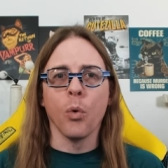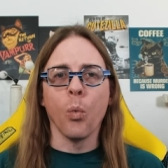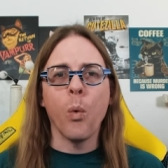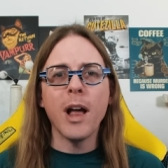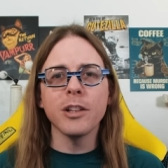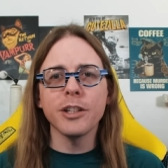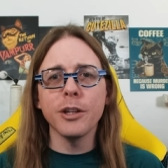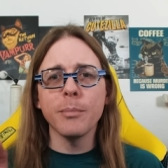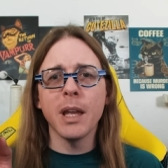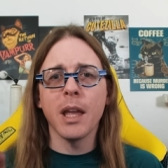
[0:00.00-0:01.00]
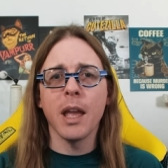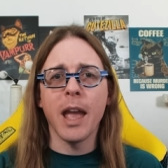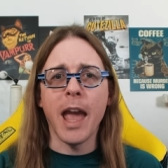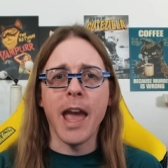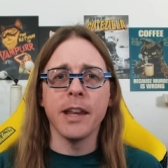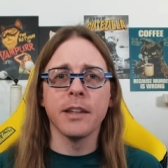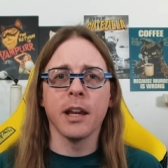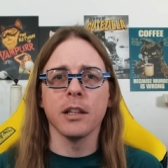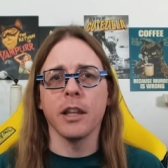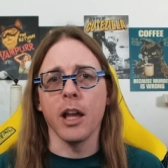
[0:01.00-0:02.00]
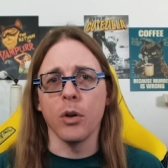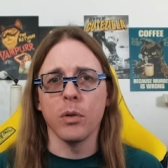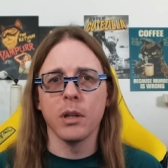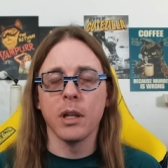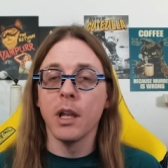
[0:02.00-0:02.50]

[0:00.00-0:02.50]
Welcome and hello.